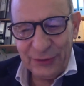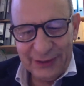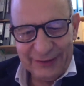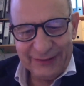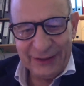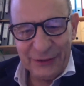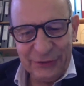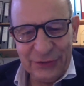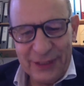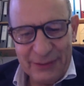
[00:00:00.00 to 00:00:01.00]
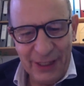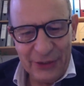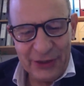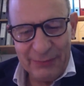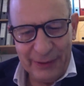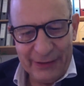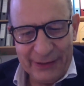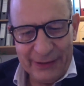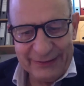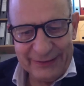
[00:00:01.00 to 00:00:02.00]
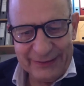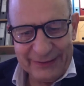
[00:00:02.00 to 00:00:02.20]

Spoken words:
See you soon in March in Paris.